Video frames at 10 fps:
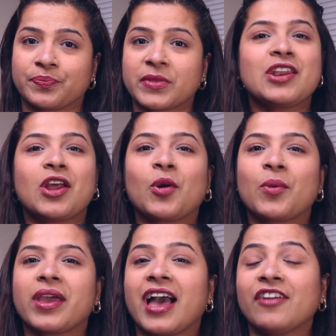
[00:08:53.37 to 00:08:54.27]
In
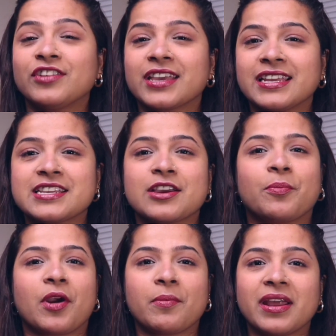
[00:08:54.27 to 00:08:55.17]
Norway, after getting
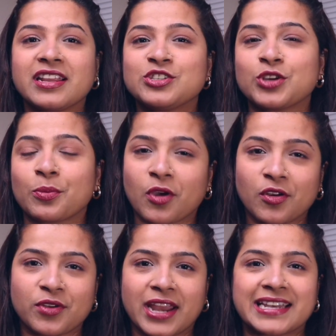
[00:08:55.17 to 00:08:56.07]
a permanent job
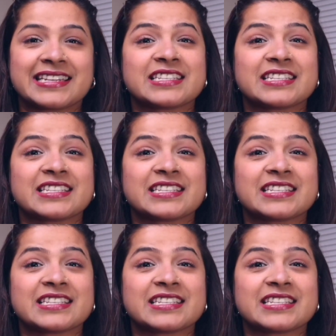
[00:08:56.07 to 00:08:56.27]
contract,